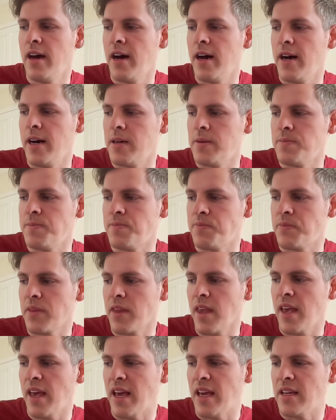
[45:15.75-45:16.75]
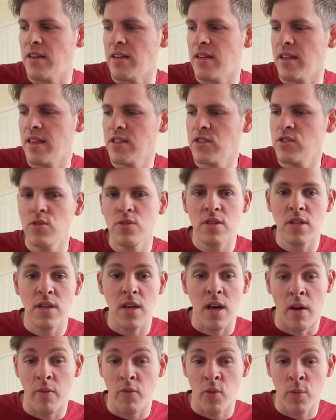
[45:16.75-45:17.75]
And I think she was
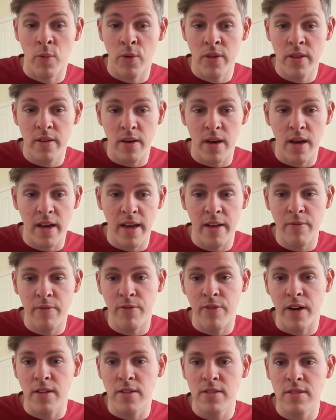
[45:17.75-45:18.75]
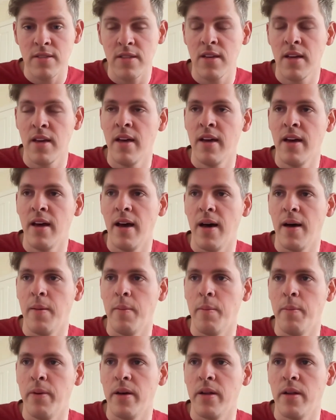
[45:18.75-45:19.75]
uncomfortable with it at first,
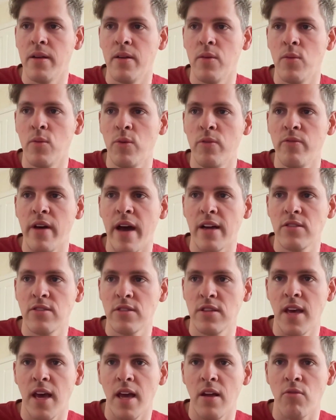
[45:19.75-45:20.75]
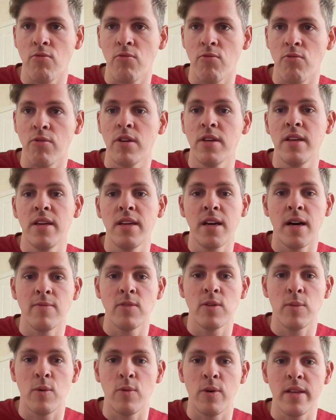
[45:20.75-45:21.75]
but we've actually gotten really
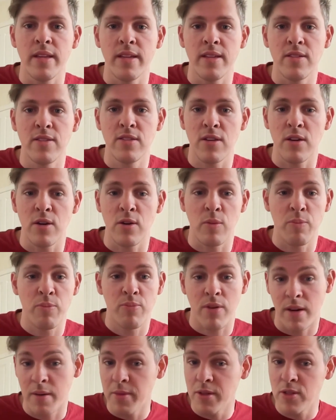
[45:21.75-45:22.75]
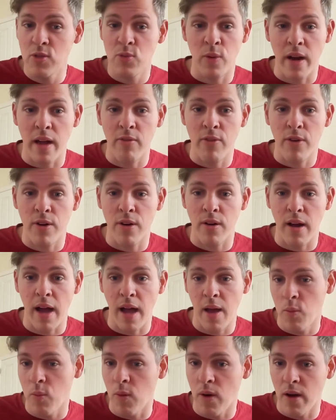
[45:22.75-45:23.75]
comfortable with it. So pretty much whenever I
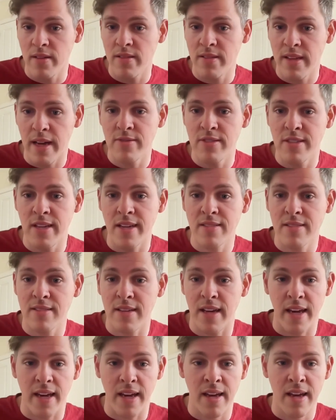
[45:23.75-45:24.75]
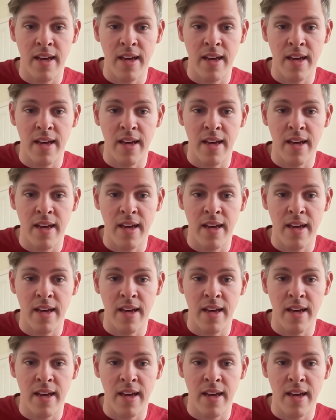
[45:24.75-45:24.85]
want to have sex, I